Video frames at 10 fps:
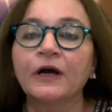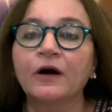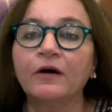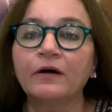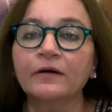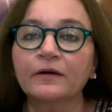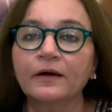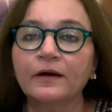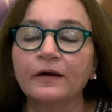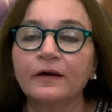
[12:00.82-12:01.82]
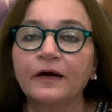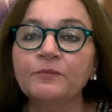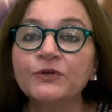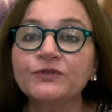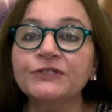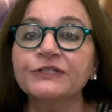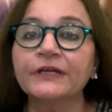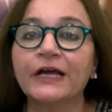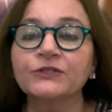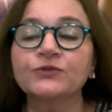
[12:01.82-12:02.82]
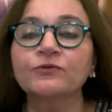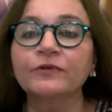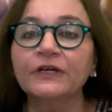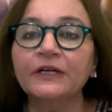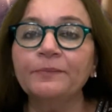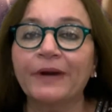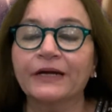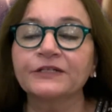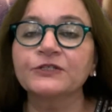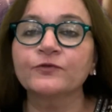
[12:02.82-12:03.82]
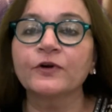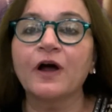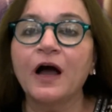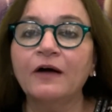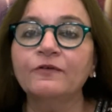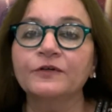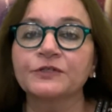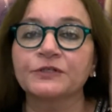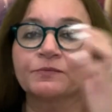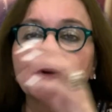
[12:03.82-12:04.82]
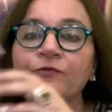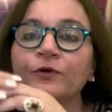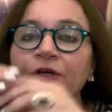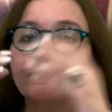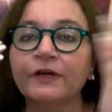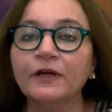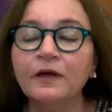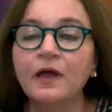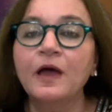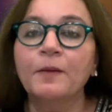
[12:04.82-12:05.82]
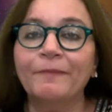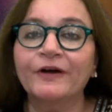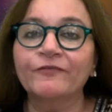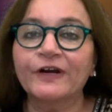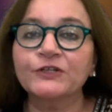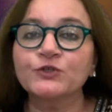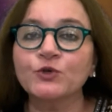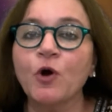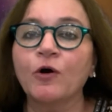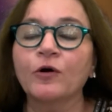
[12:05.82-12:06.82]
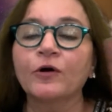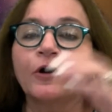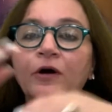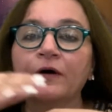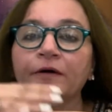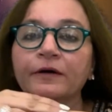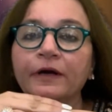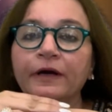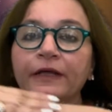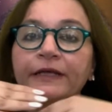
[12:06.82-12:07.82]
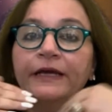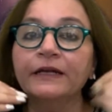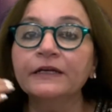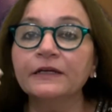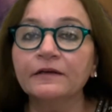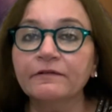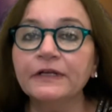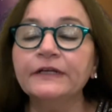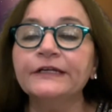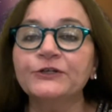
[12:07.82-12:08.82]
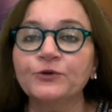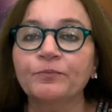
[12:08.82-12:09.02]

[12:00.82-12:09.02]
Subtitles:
or a musician has to really practice for hours before giving a perfect song, or they really need